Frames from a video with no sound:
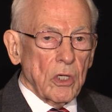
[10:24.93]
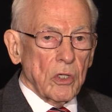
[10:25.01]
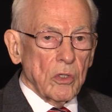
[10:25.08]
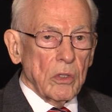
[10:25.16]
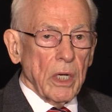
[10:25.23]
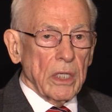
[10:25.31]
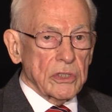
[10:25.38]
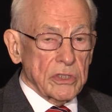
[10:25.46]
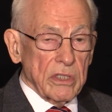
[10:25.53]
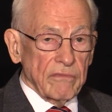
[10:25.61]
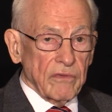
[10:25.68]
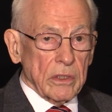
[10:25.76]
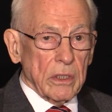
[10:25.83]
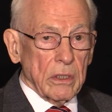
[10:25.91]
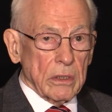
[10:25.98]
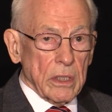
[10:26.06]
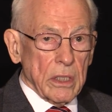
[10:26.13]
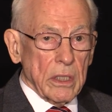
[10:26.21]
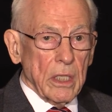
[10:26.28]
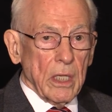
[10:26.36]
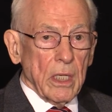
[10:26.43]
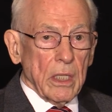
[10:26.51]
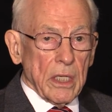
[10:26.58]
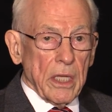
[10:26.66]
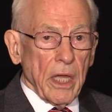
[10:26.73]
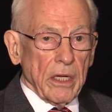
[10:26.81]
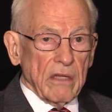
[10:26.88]
who has difficulty
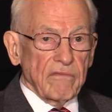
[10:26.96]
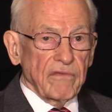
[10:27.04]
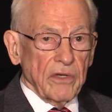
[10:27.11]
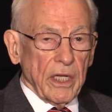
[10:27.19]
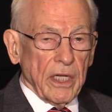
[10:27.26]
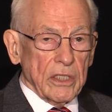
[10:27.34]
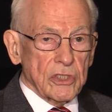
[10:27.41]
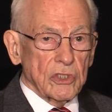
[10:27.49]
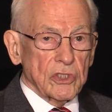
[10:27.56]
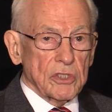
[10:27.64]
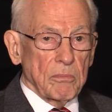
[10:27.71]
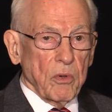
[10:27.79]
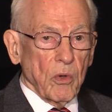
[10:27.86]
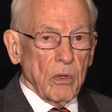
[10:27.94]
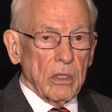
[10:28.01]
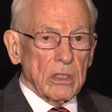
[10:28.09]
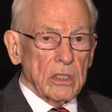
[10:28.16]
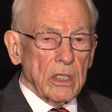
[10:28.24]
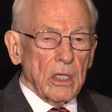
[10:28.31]
getting financial support